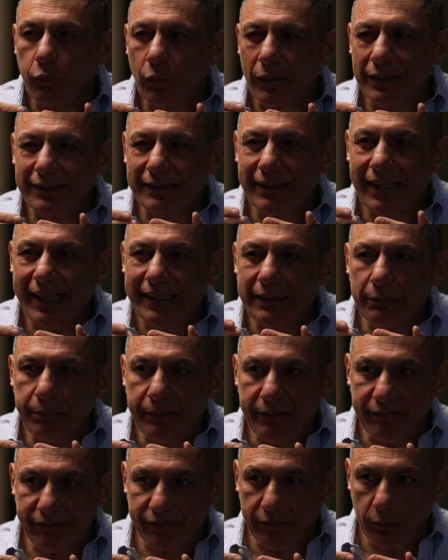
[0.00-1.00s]
was right
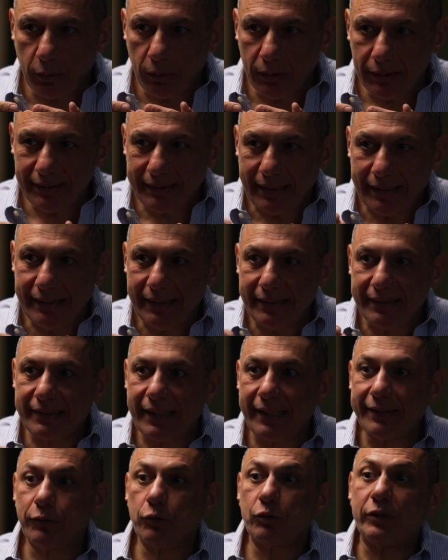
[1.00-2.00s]
before they
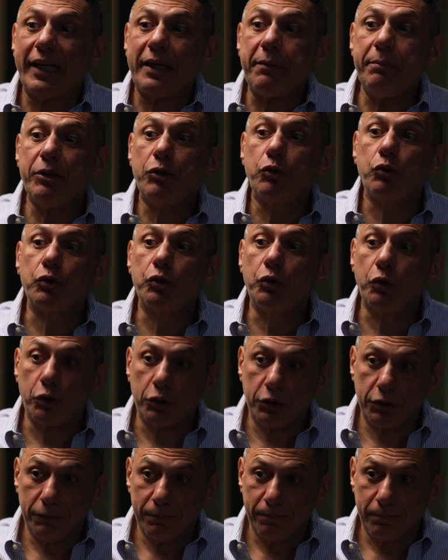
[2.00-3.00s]
decided to take me to
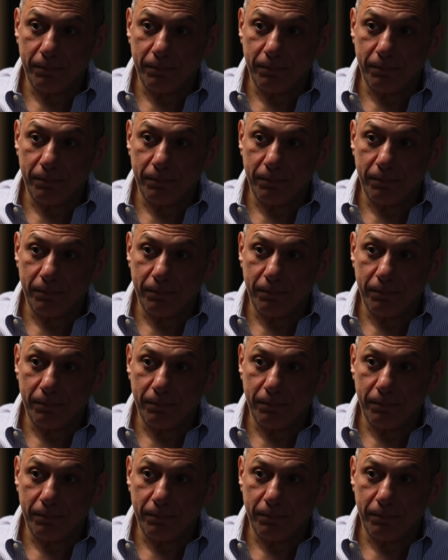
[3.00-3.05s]
court.